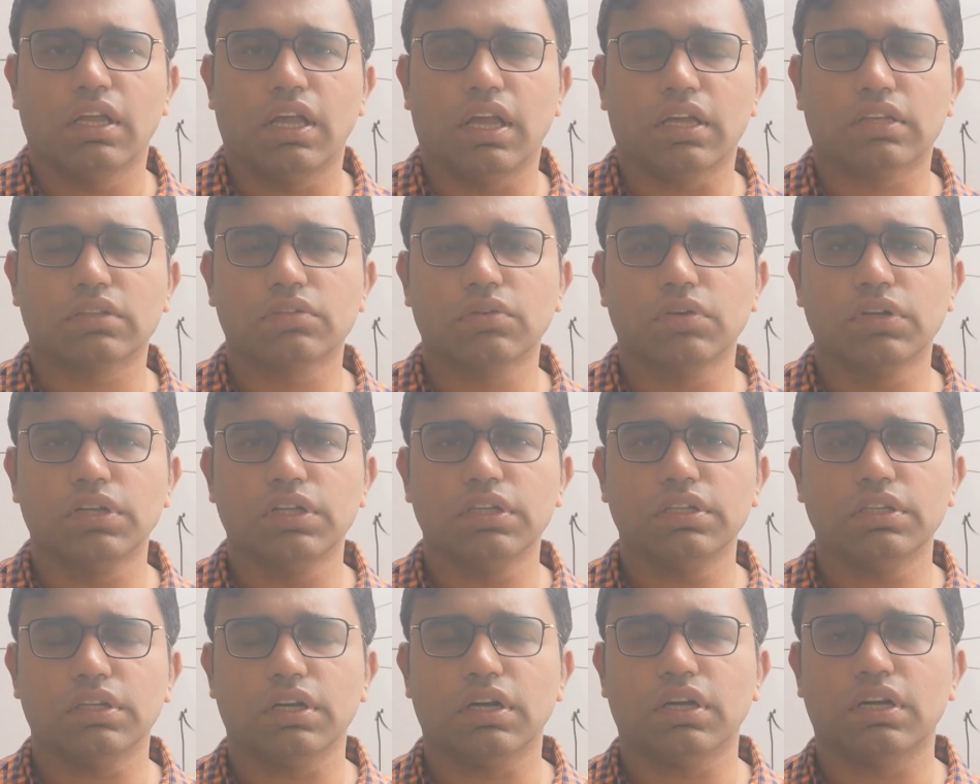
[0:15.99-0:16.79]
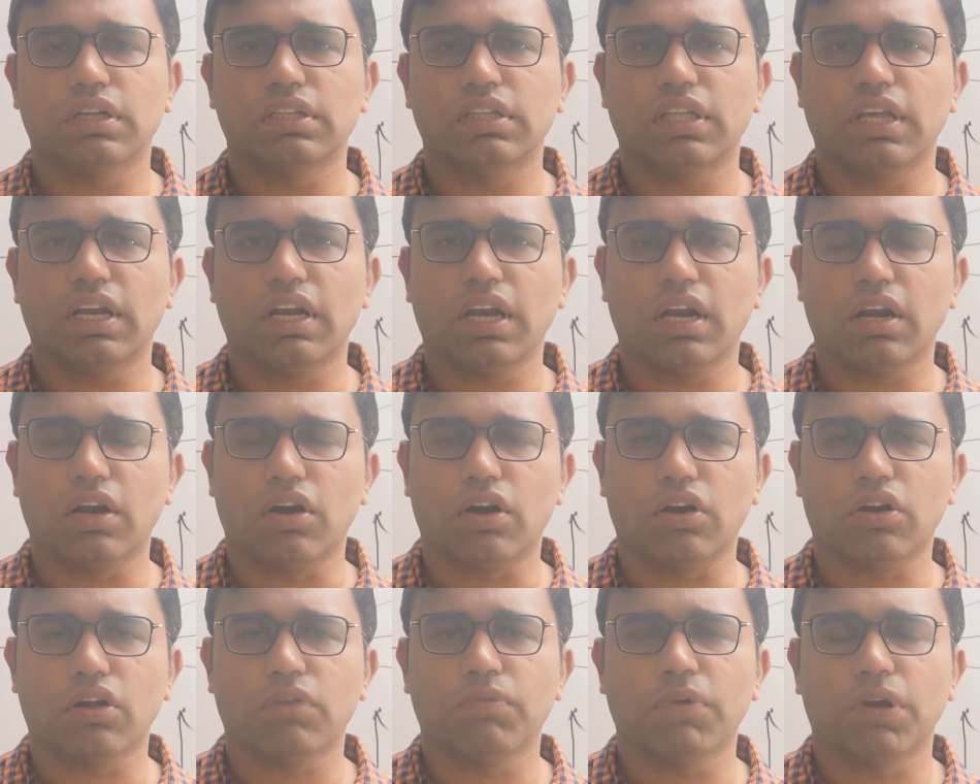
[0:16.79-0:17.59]
Actually there are a
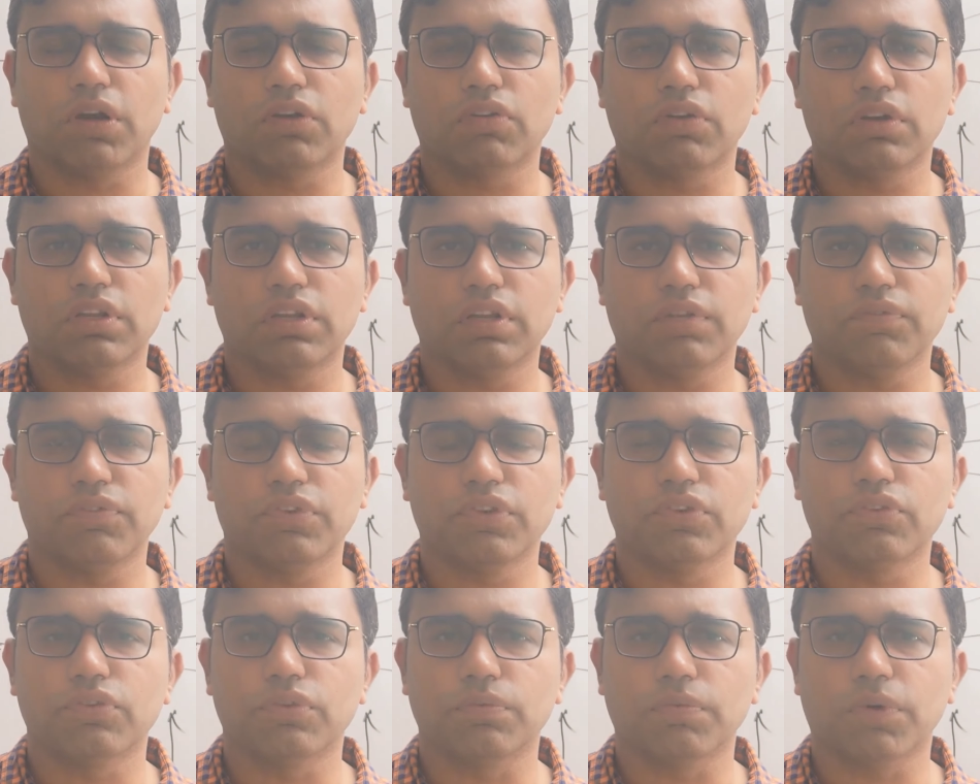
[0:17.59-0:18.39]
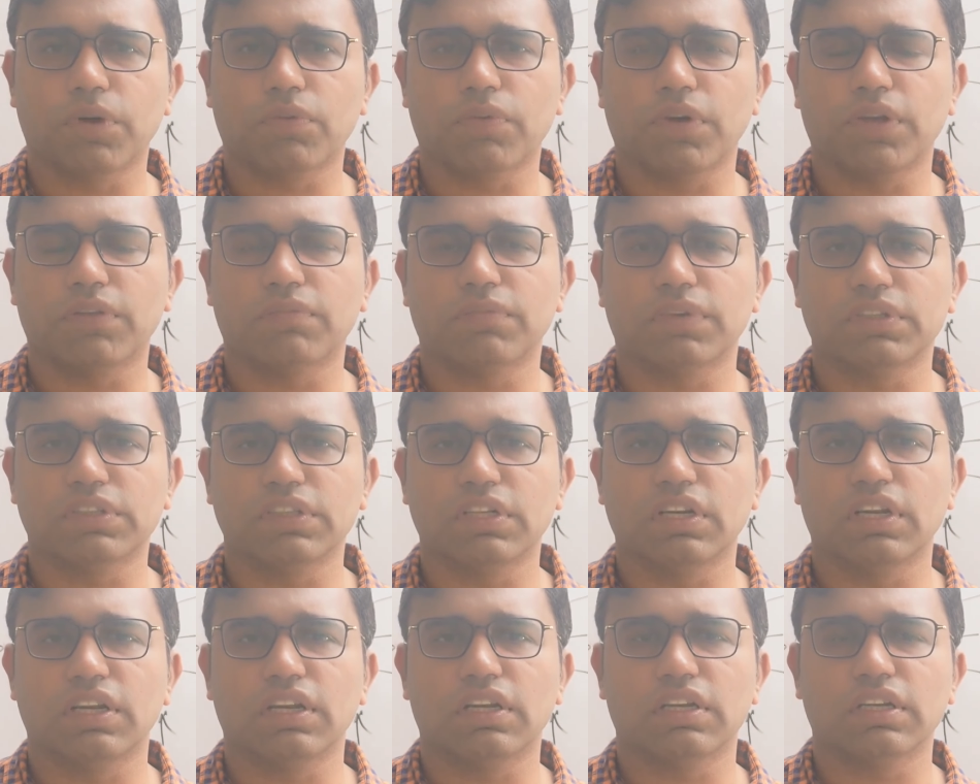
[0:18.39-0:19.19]
lot of algorithms in supervised
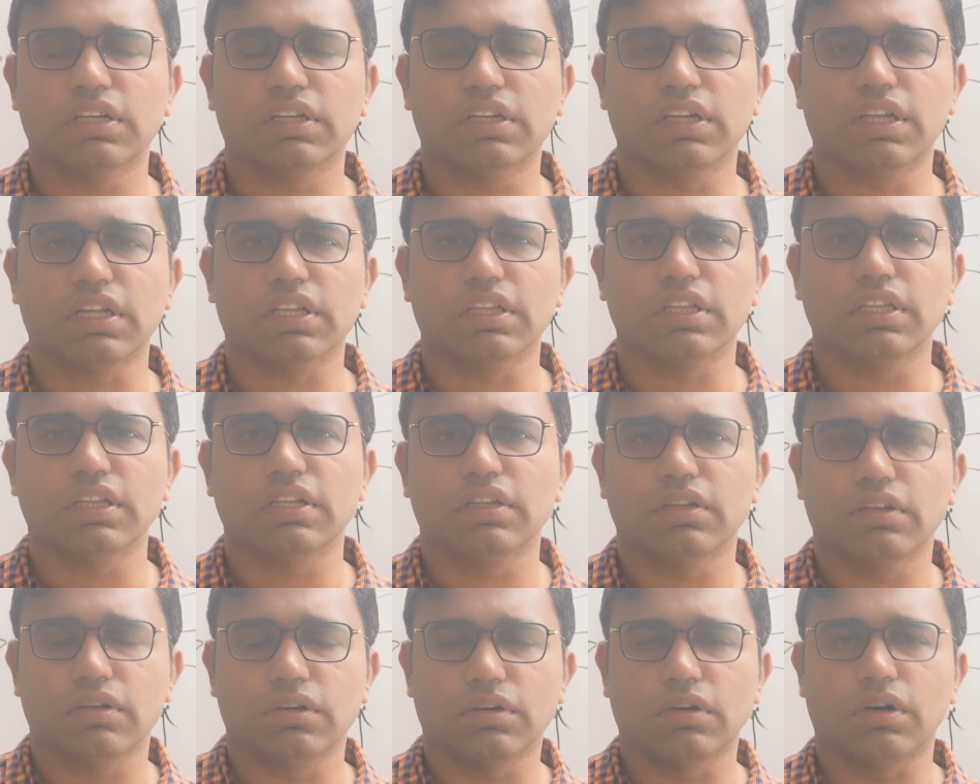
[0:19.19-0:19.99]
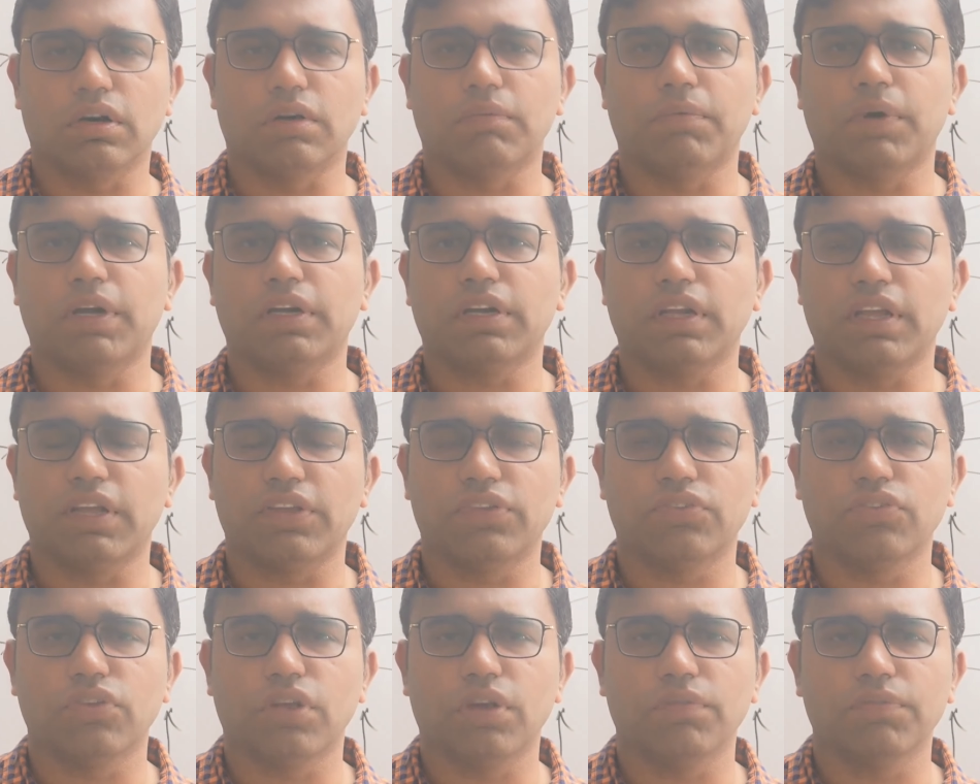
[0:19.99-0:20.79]
machine learning technique, but
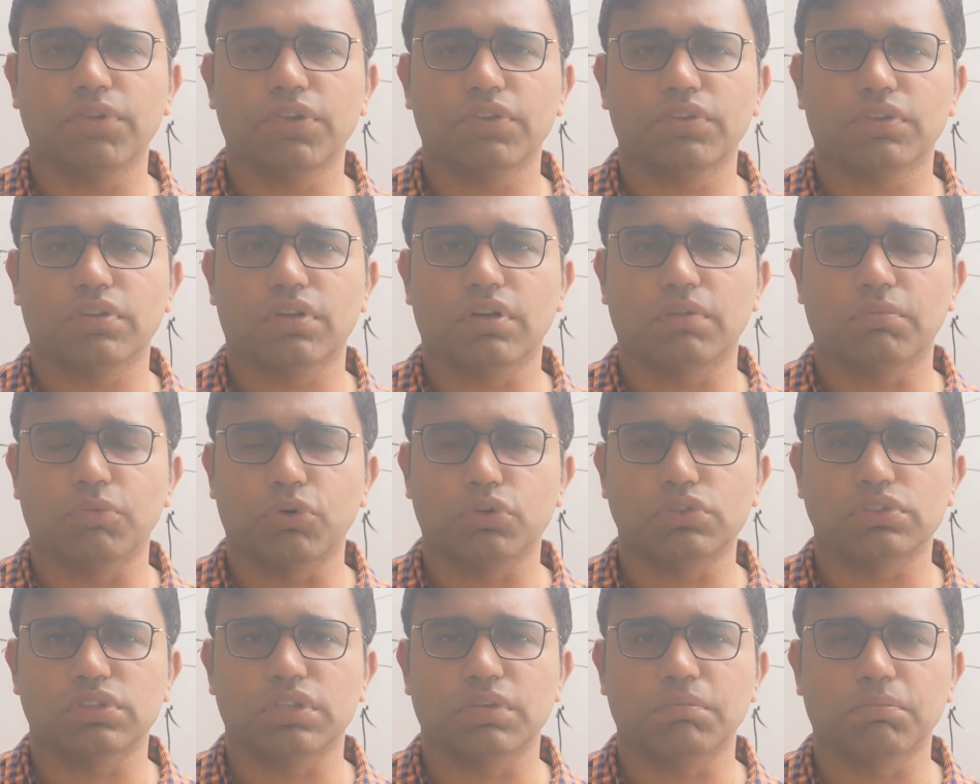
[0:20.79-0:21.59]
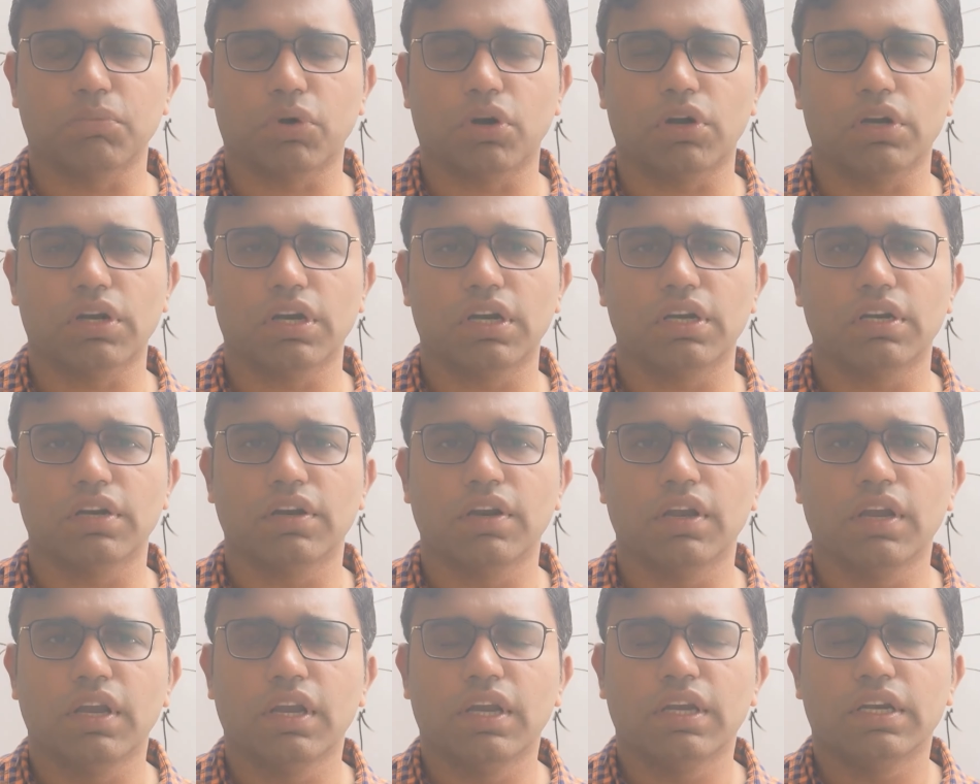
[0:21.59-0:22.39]
SVM is most
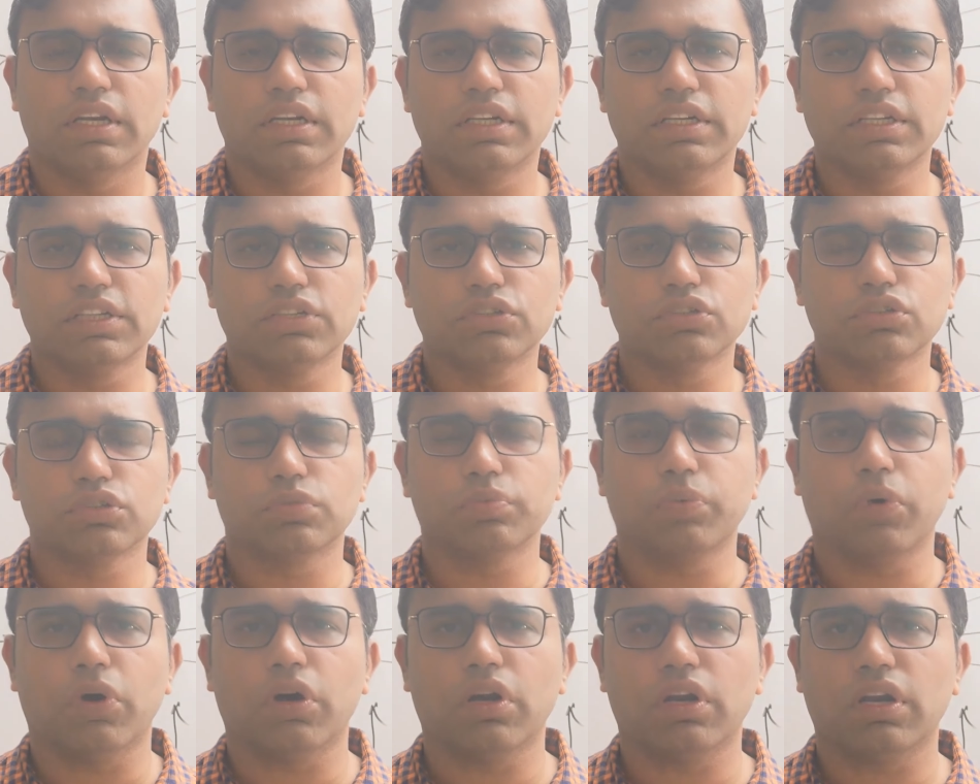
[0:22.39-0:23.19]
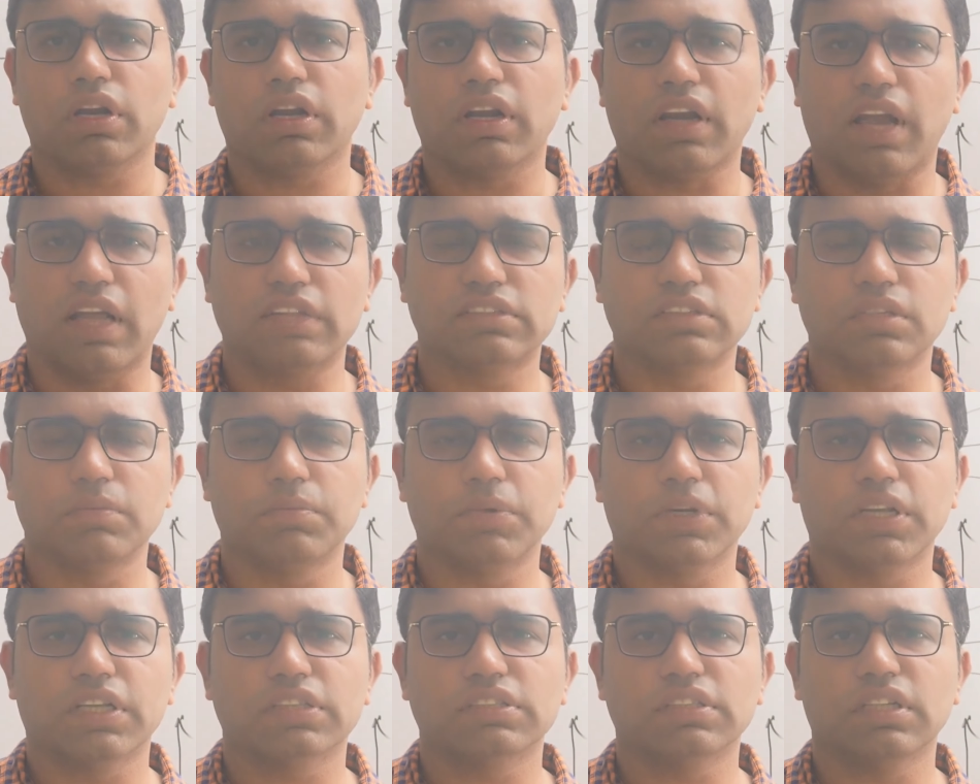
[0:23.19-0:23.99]
important. It is used for
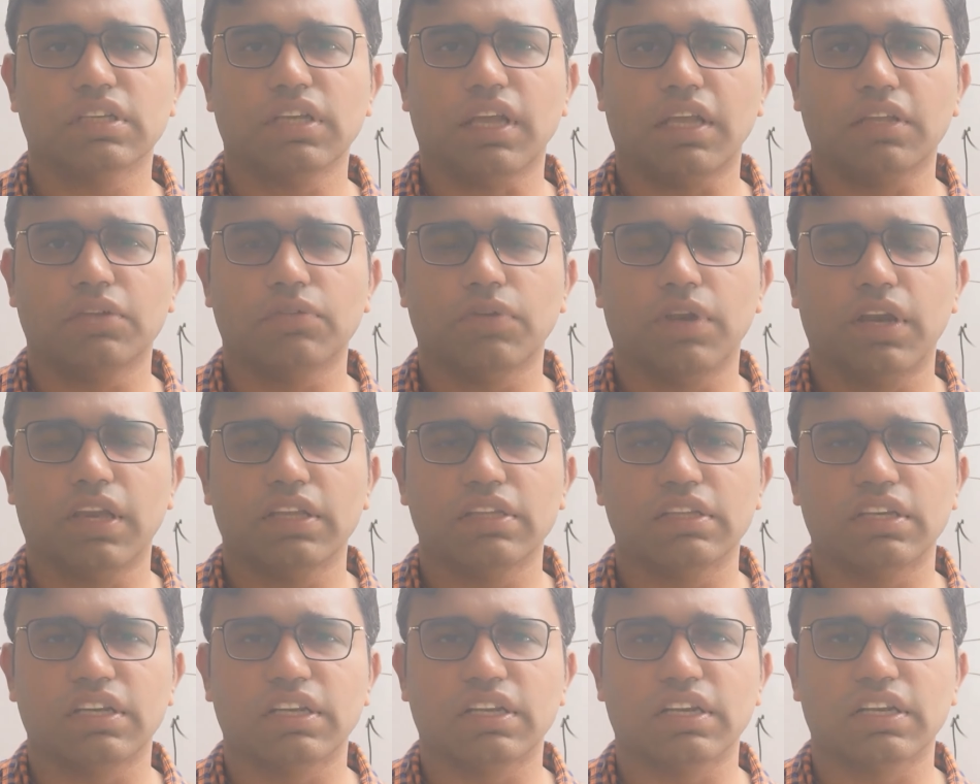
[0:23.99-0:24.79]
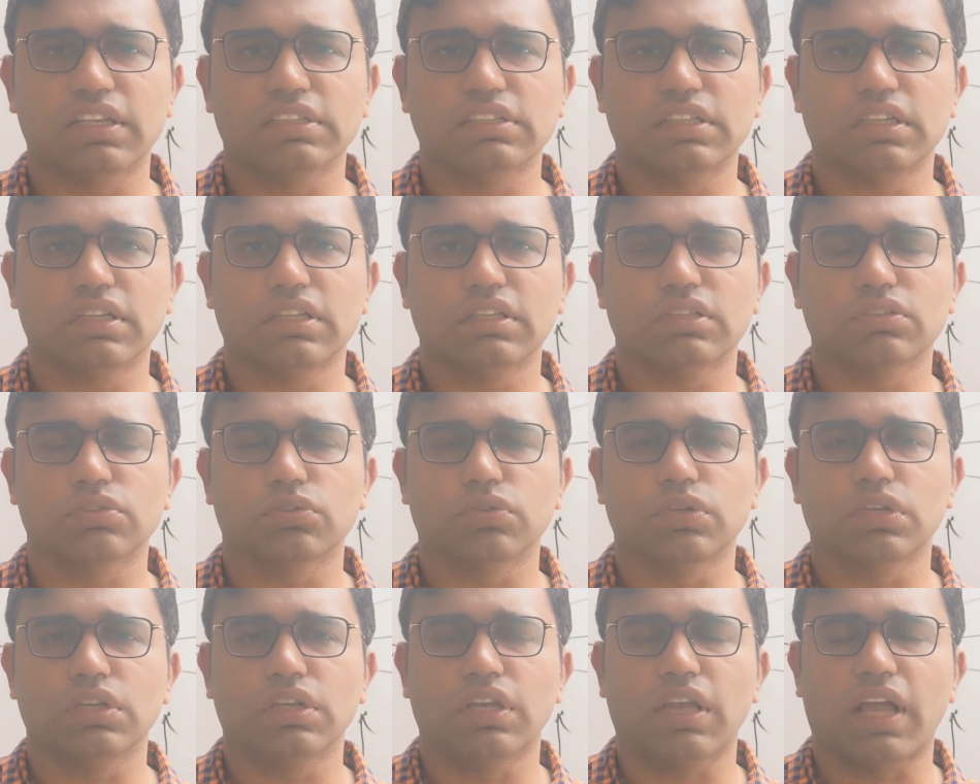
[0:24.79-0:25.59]
classification as well as regression.
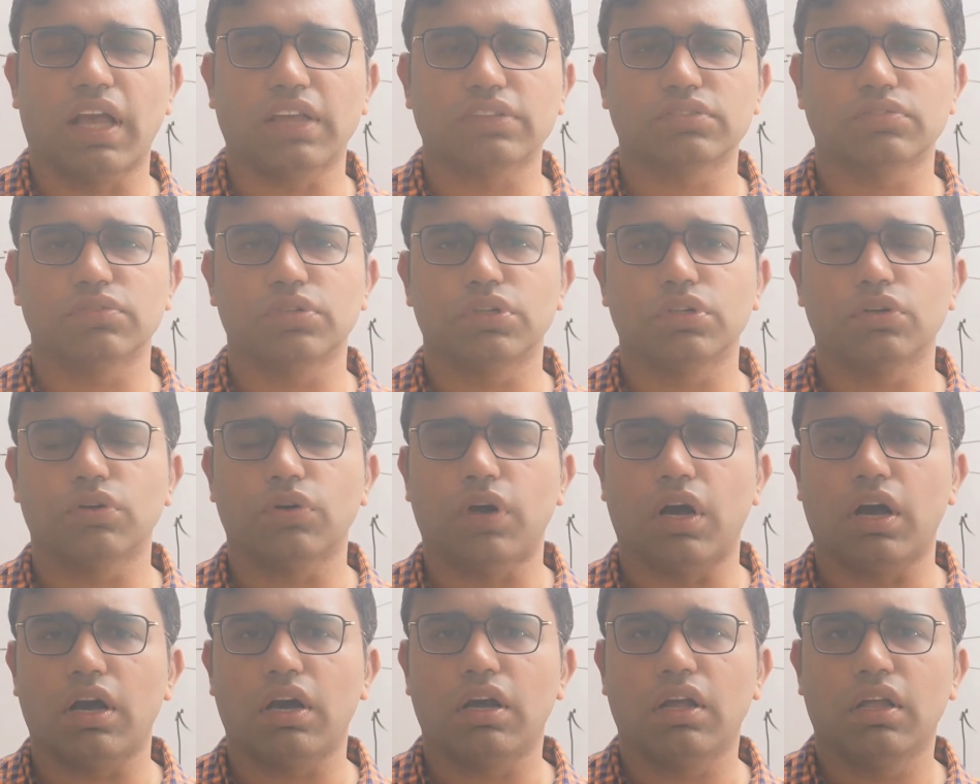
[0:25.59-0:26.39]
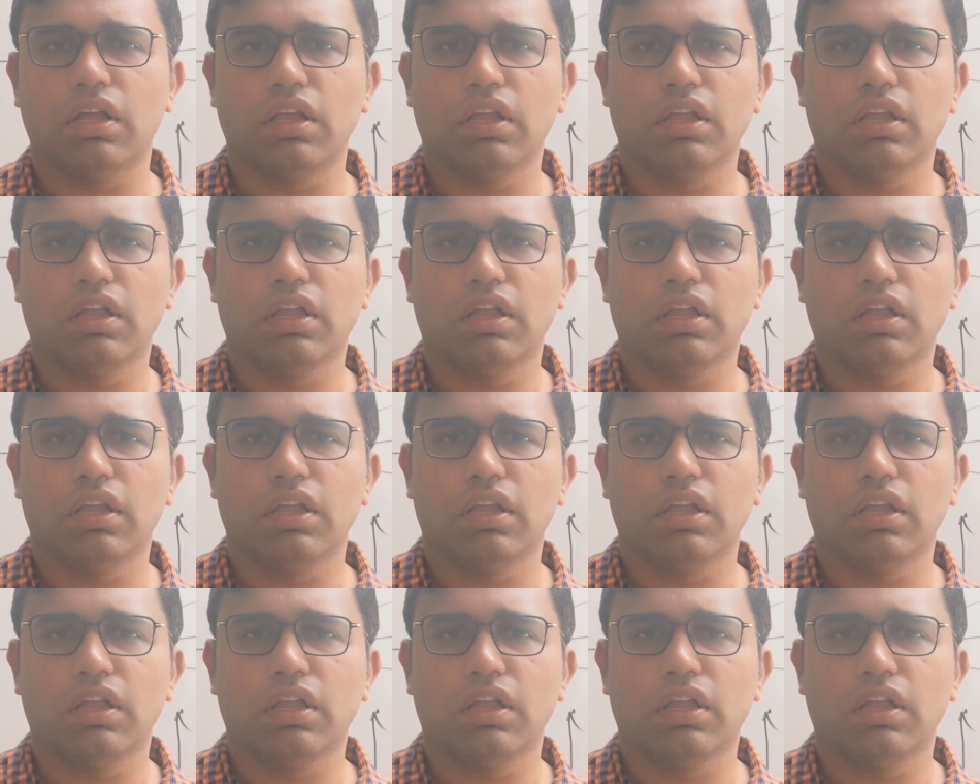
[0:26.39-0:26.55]
So in last video